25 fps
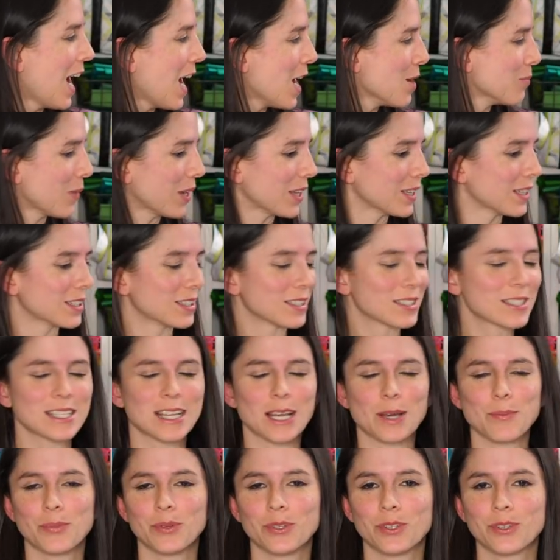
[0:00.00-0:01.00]
on my little
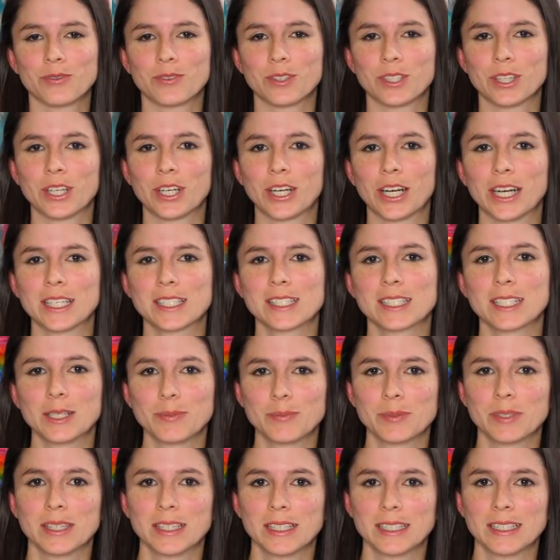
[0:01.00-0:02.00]
sample over there, I
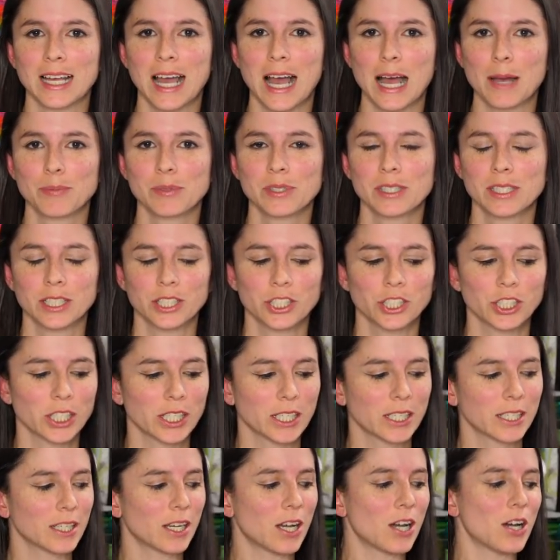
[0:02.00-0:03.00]
skipped the top
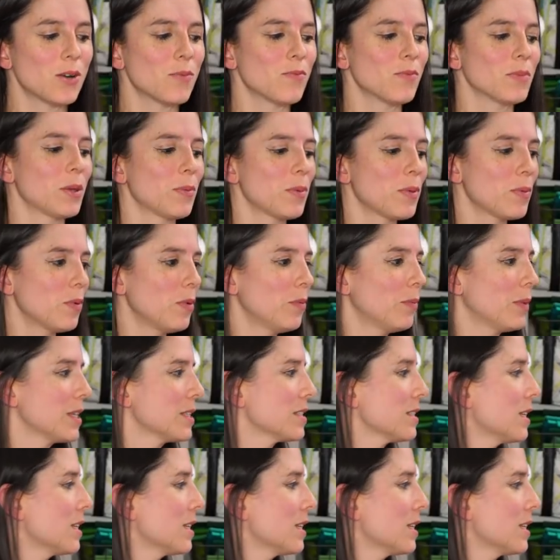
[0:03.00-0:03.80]
stitching. Um, let me pull my